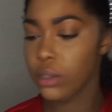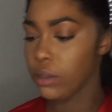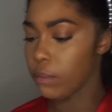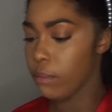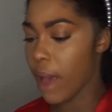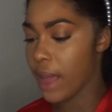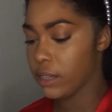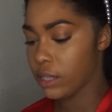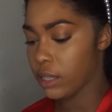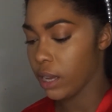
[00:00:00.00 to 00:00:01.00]

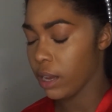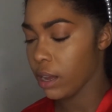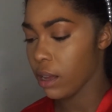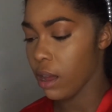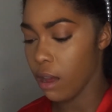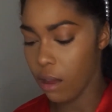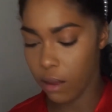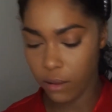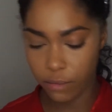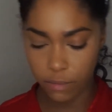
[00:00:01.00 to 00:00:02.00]
matchstick.
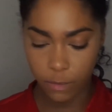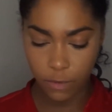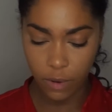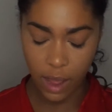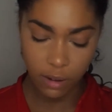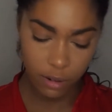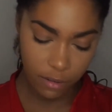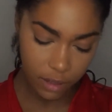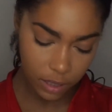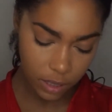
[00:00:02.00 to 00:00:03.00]
I don't know if
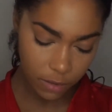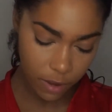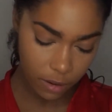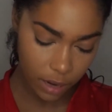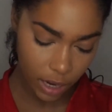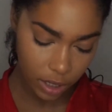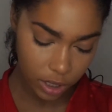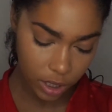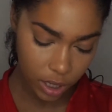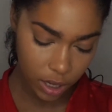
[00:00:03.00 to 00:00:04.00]
this is a
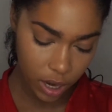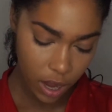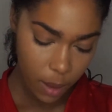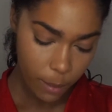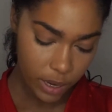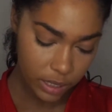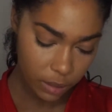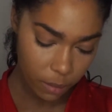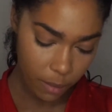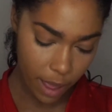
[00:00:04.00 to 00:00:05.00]
foundation, but it's a
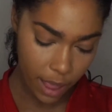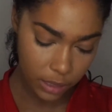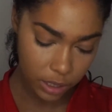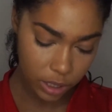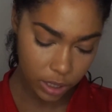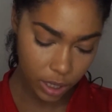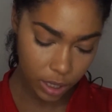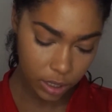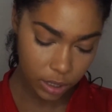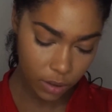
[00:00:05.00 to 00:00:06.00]

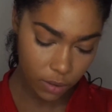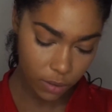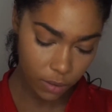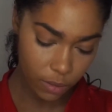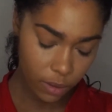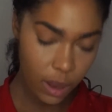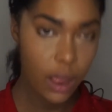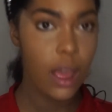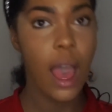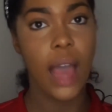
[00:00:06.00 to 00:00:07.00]
matchstick, so
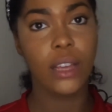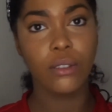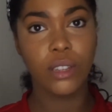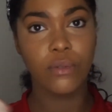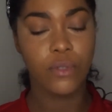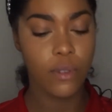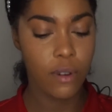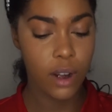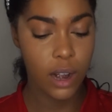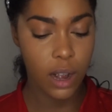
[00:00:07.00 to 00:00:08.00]
I use it
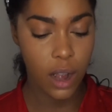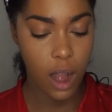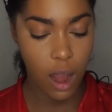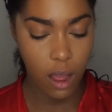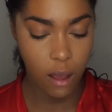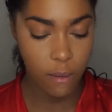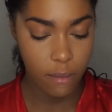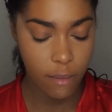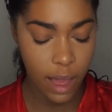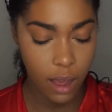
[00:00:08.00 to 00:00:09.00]
for
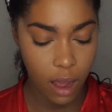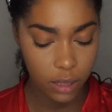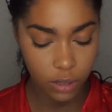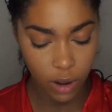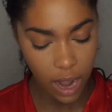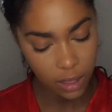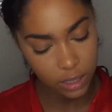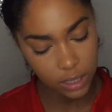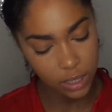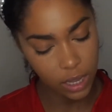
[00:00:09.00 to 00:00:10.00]
my contour, and
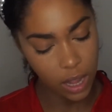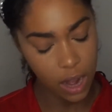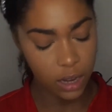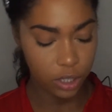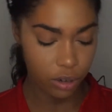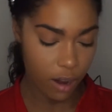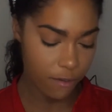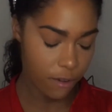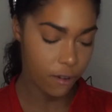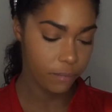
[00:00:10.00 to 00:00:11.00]
this is in the color
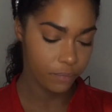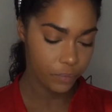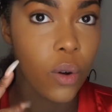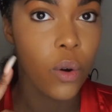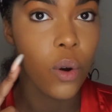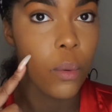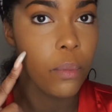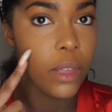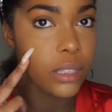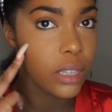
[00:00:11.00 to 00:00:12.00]
Truffle. Oh,
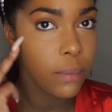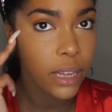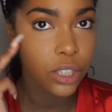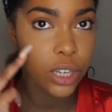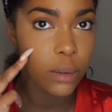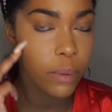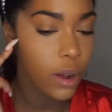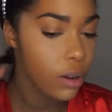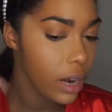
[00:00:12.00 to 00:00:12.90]
this is my cheekbone,